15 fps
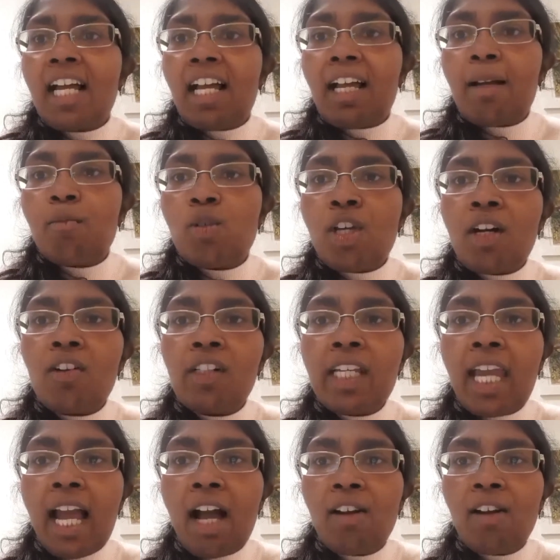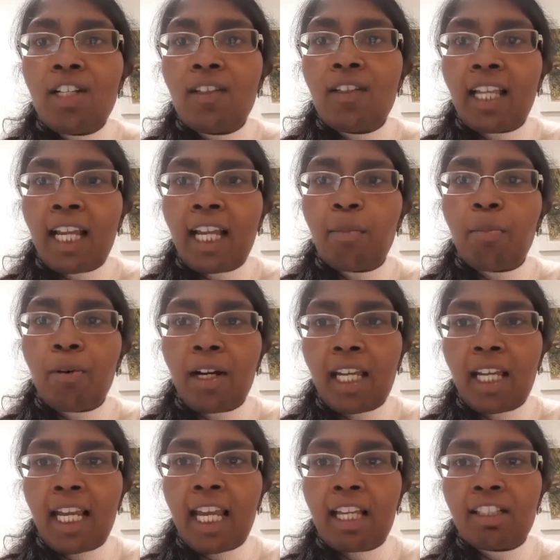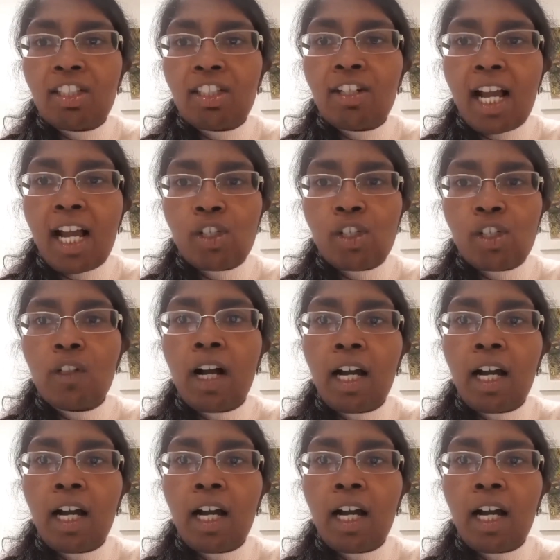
Generally, how do you think bringing international